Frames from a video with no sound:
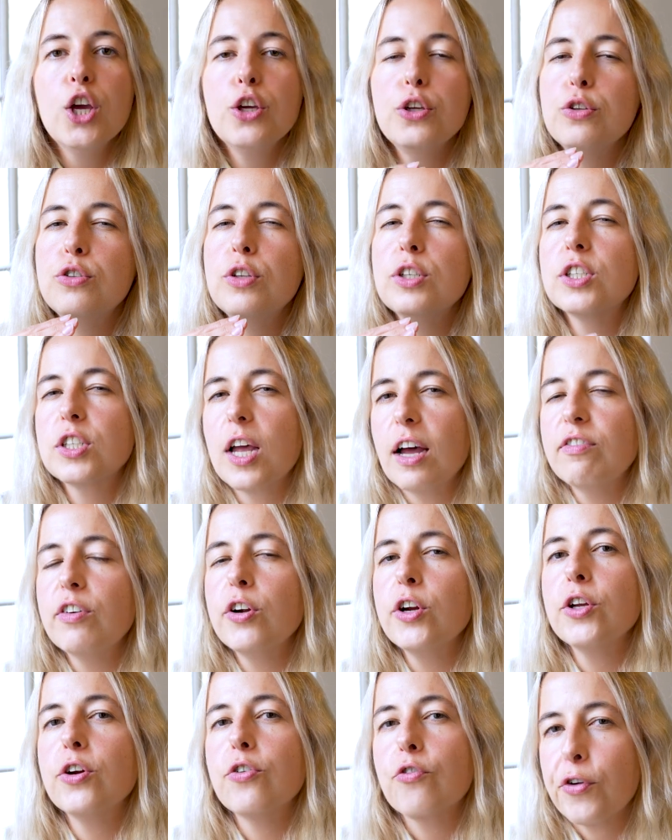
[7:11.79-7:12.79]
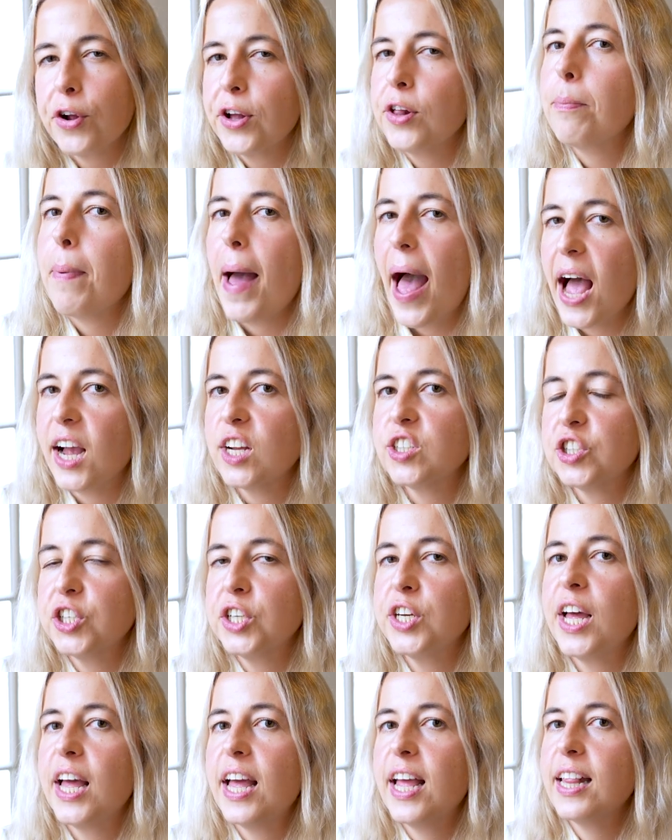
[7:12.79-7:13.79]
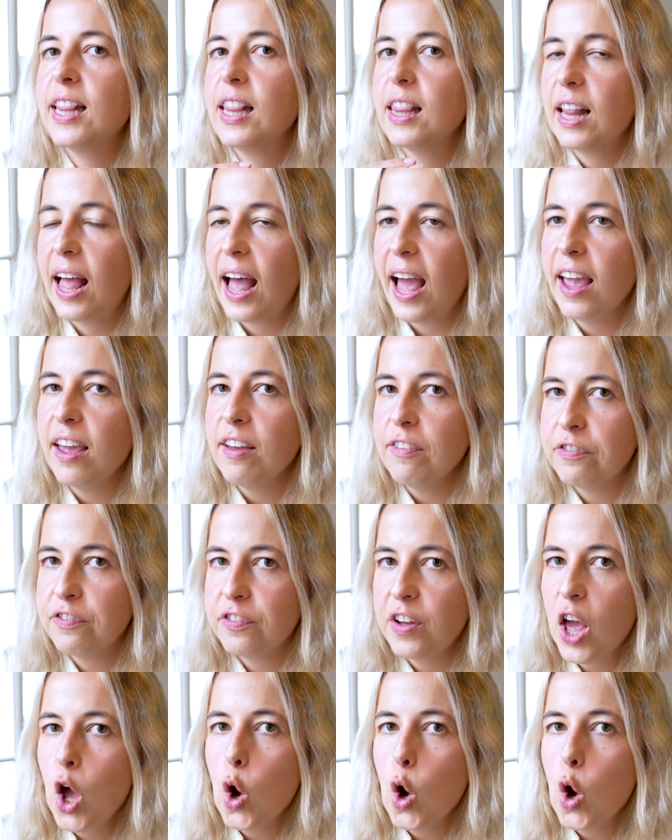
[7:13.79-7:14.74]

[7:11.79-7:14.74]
you discover your real passion in life